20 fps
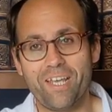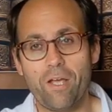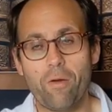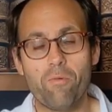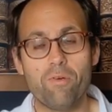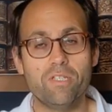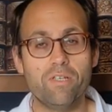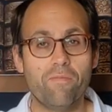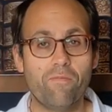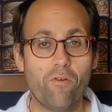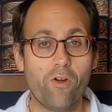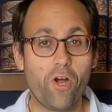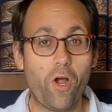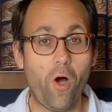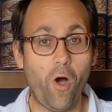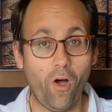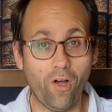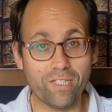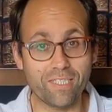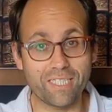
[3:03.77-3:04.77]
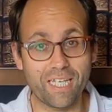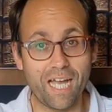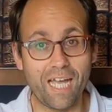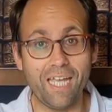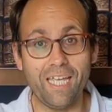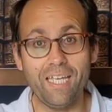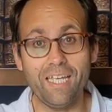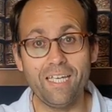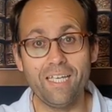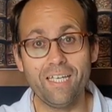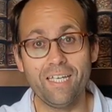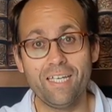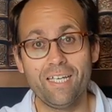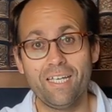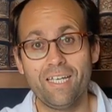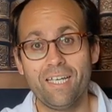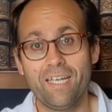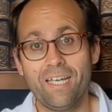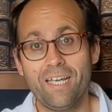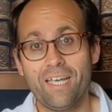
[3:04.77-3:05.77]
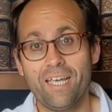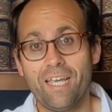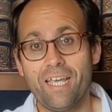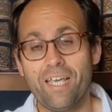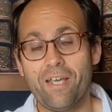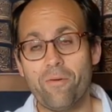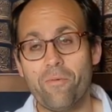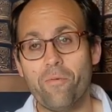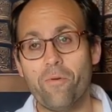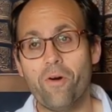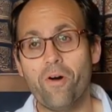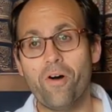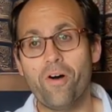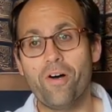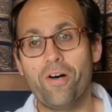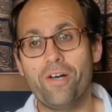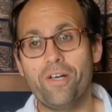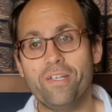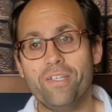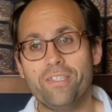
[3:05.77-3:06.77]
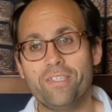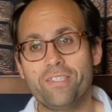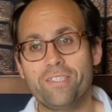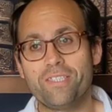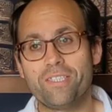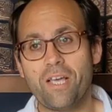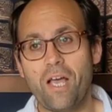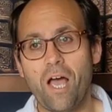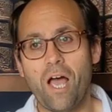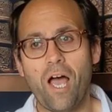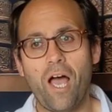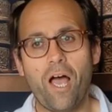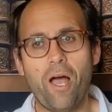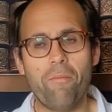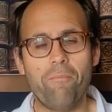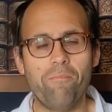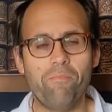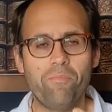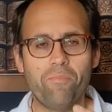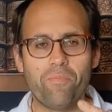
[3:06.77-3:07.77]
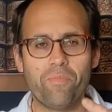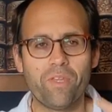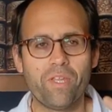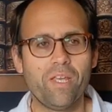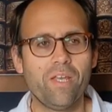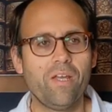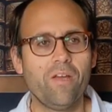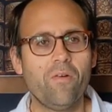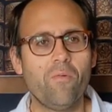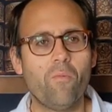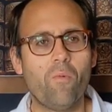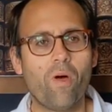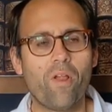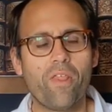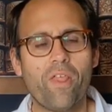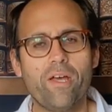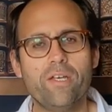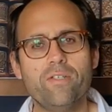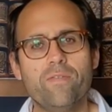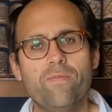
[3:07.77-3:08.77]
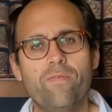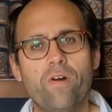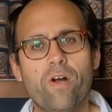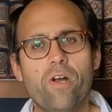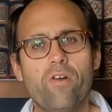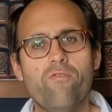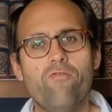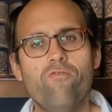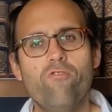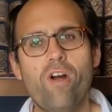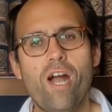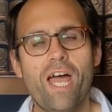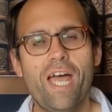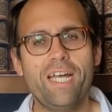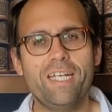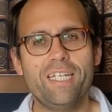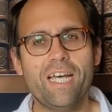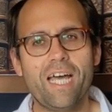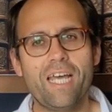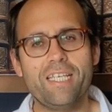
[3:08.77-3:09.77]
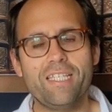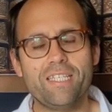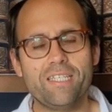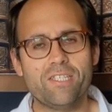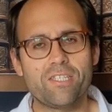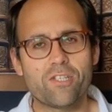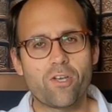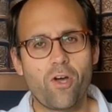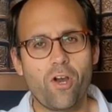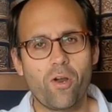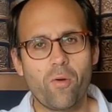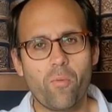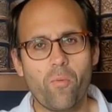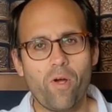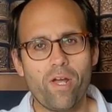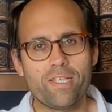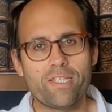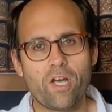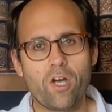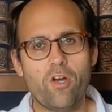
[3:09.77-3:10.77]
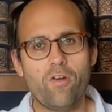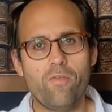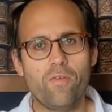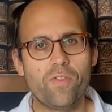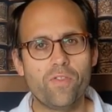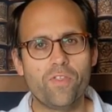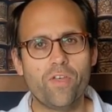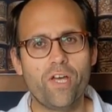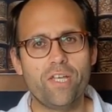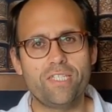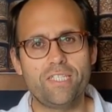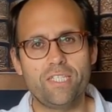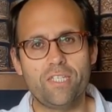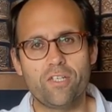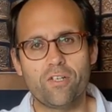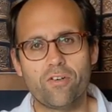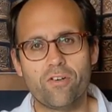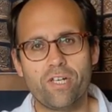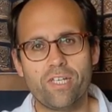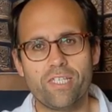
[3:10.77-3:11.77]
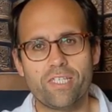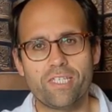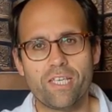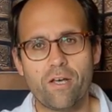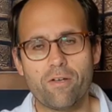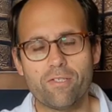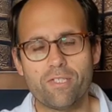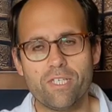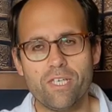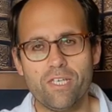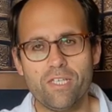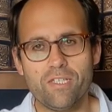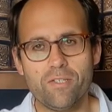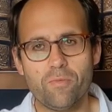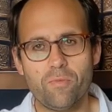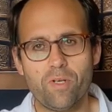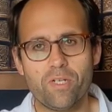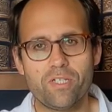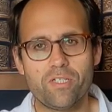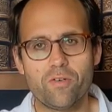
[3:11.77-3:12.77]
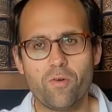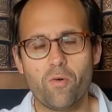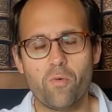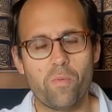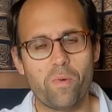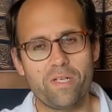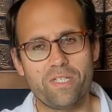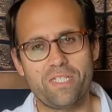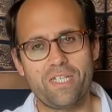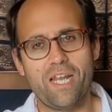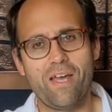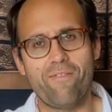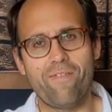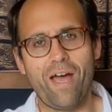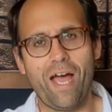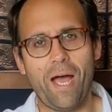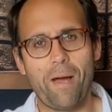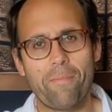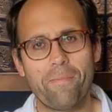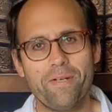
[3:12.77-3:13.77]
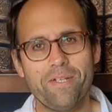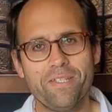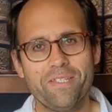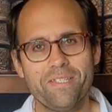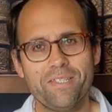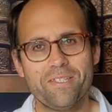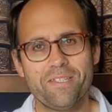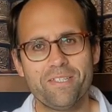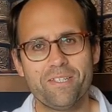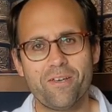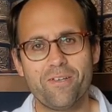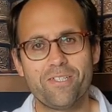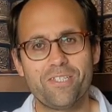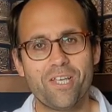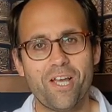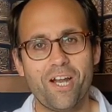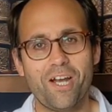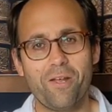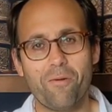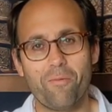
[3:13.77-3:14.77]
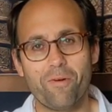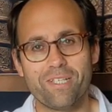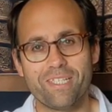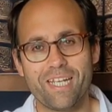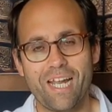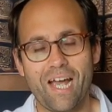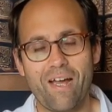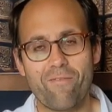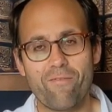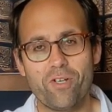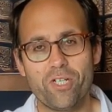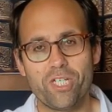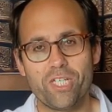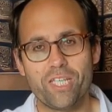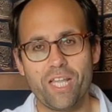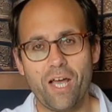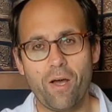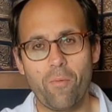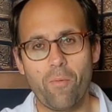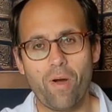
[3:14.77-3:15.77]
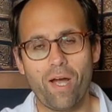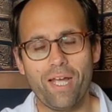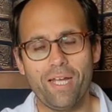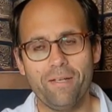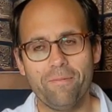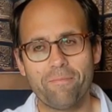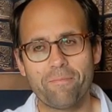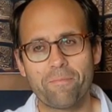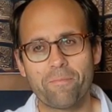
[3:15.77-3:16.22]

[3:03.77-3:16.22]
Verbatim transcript: It was a very hot day. It was um, one of those very rare days in Scotland where it's over thirty degrees Celsius, which almost never happens. So certainly wasn't average in that way.